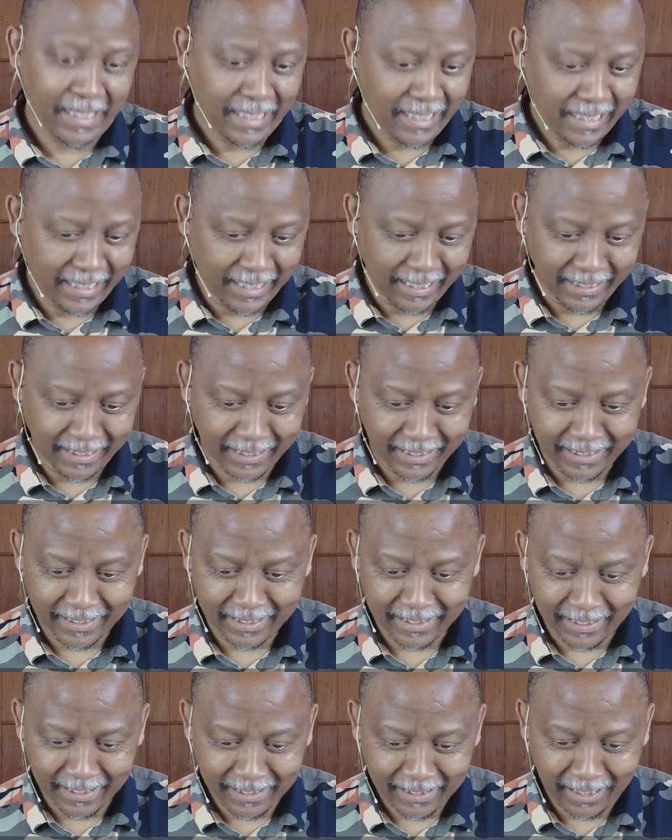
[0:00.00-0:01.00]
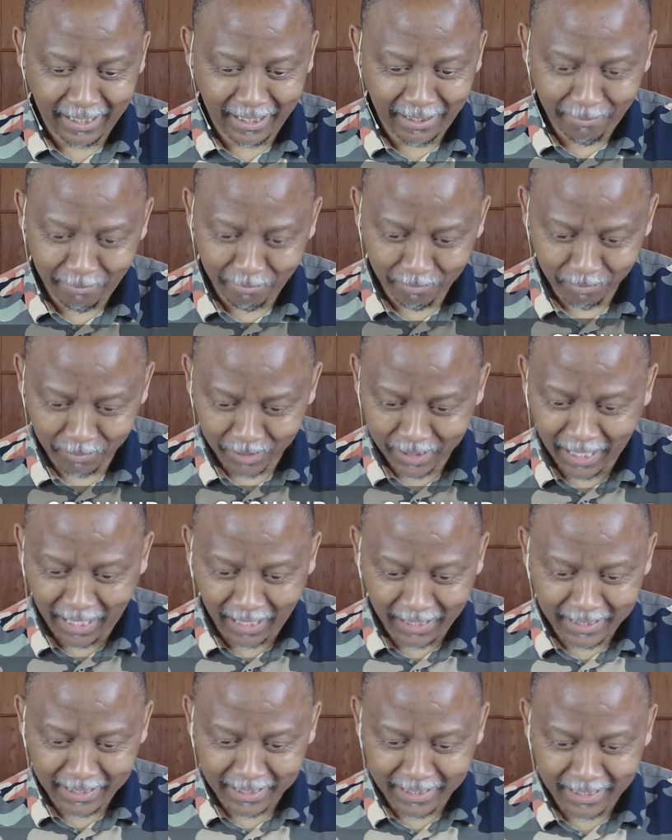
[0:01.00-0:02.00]
And it is the same
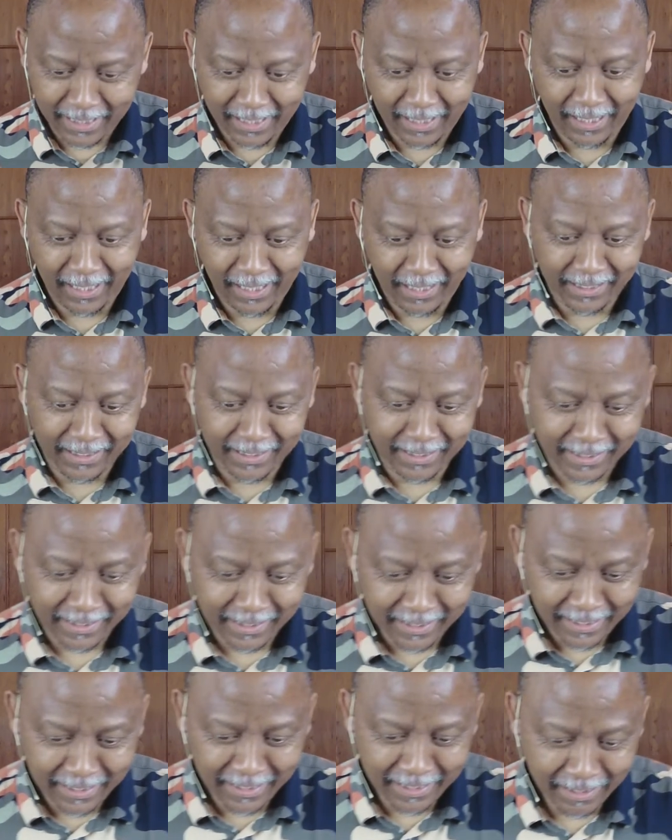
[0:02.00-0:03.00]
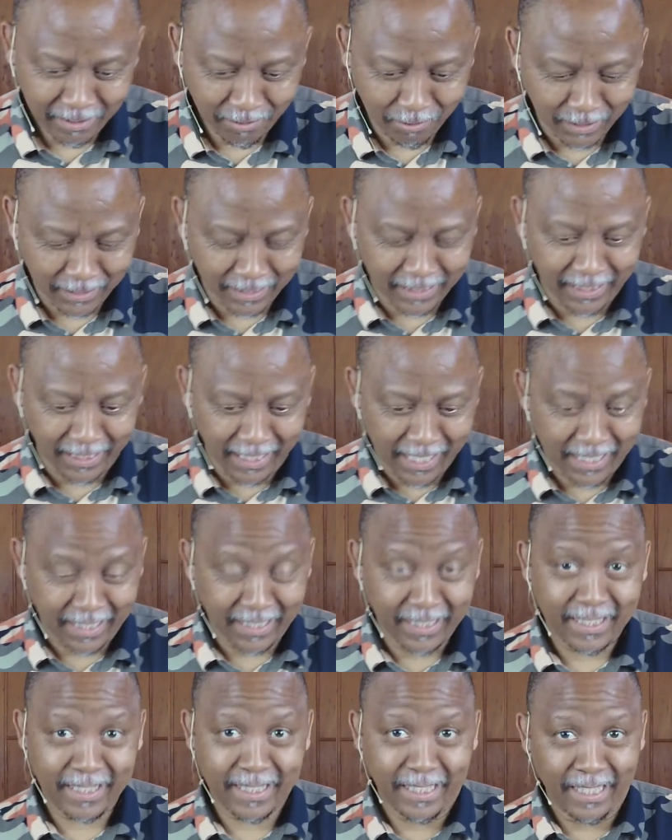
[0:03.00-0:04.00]
text as what Gary
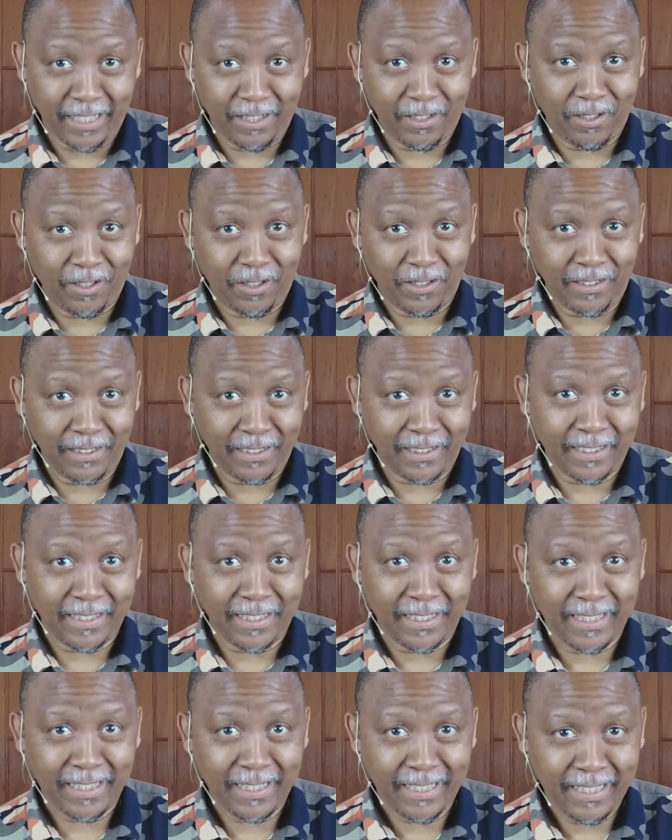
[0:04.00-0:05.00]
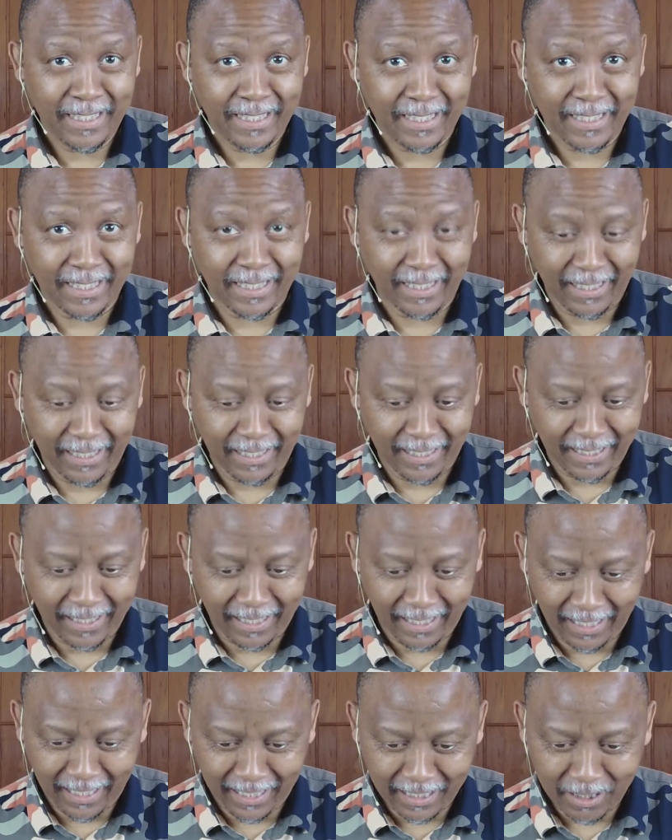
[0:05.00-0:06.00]
shared on
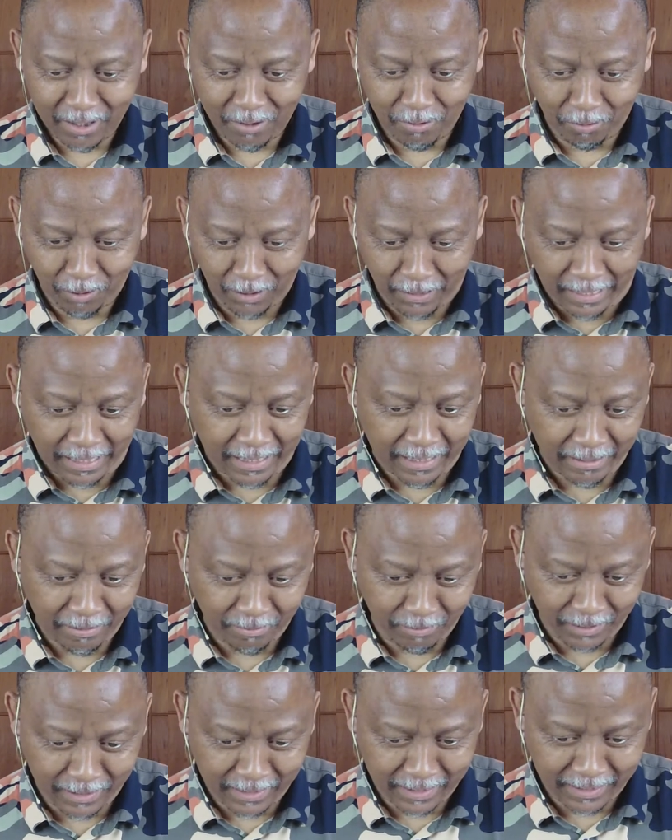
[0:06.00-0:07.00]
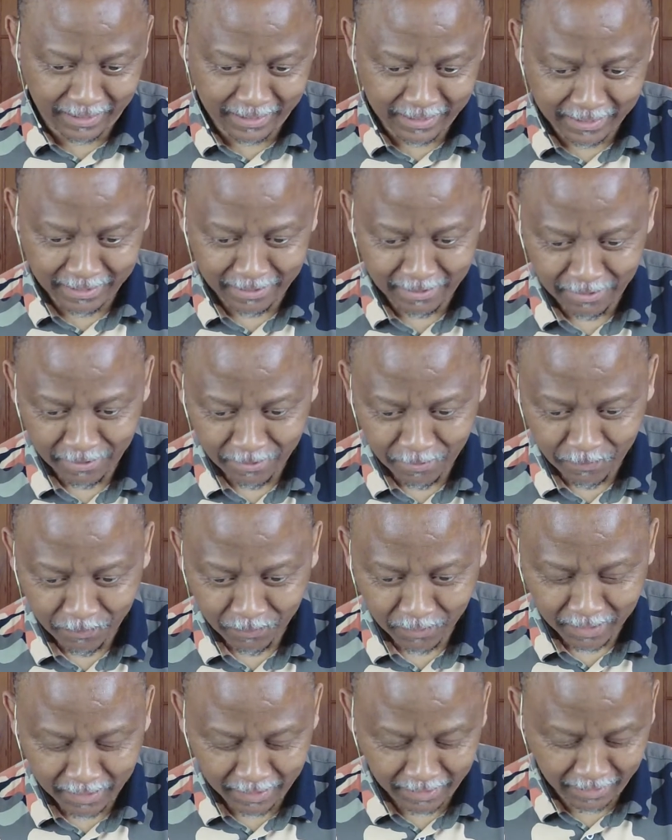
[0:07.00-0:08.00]
last week, which is
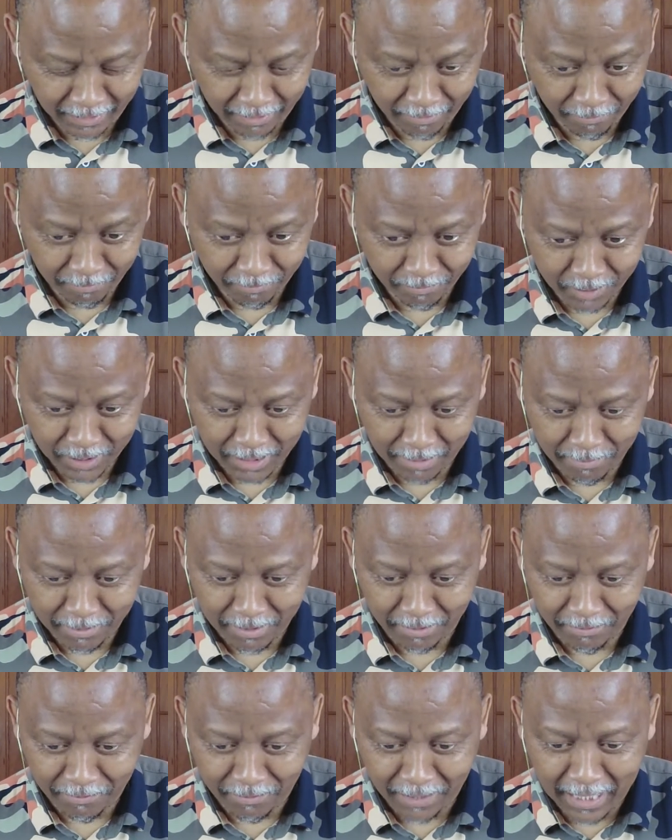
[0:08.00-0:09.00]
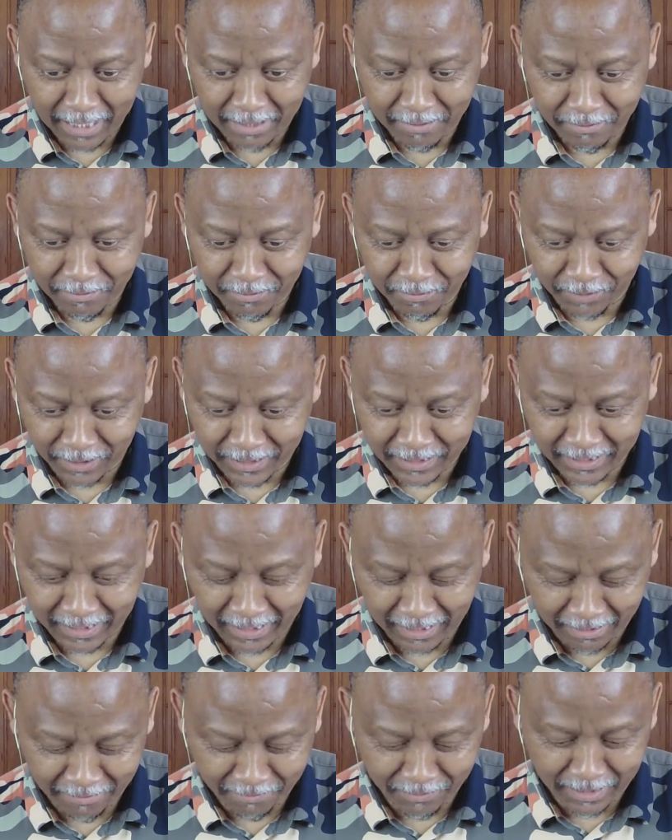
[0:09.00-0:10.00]
chapter 5, verse
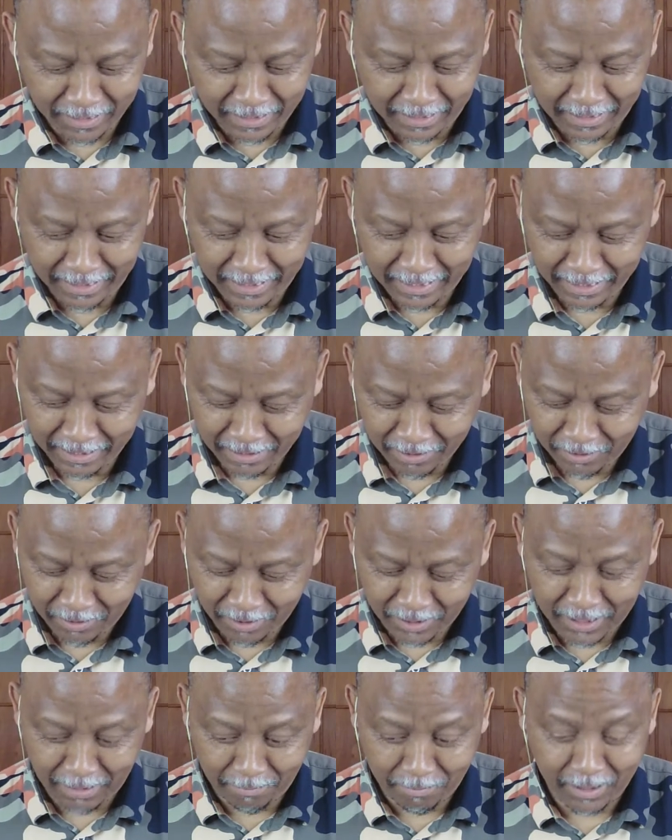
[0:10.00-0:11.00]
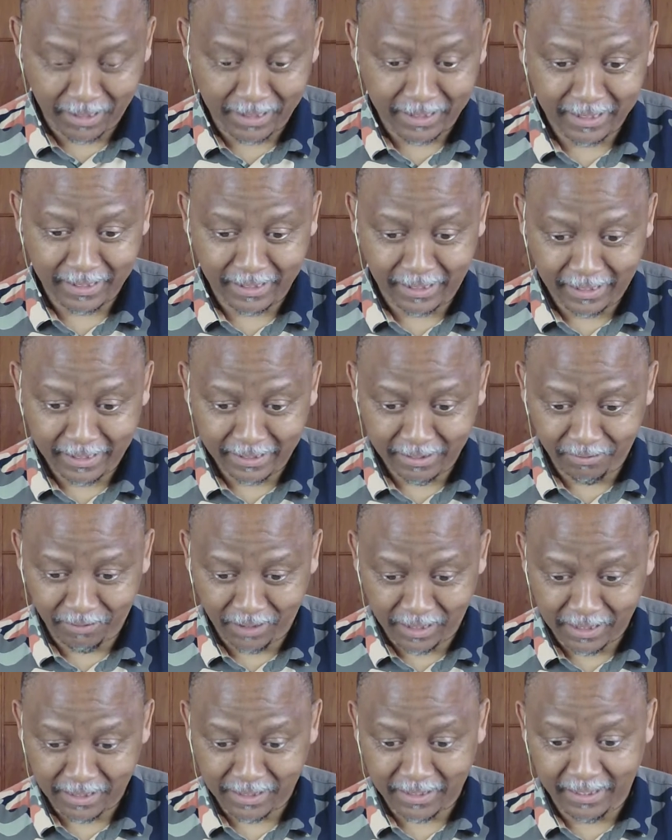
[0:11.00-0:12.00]
11 to chapter 6,
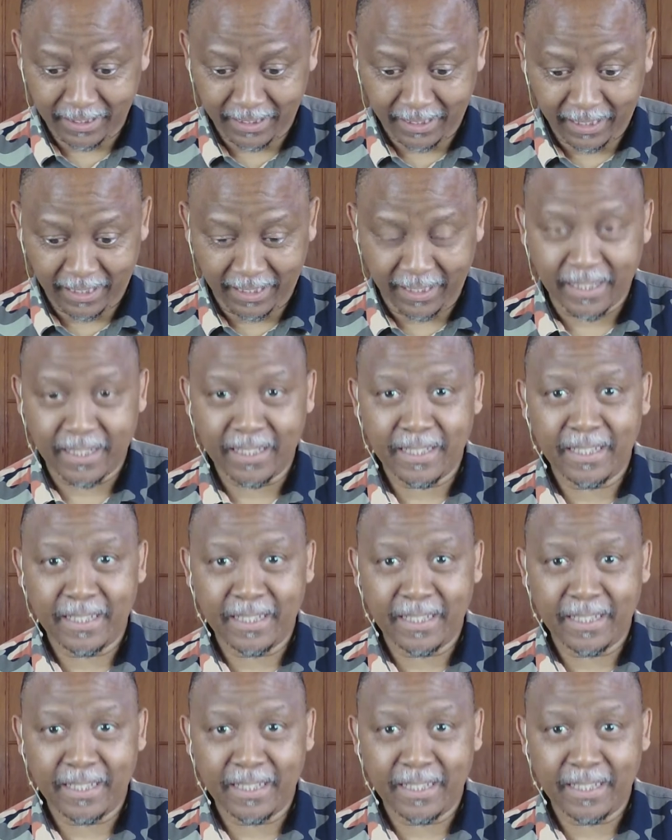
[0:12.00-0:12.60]
verse 3.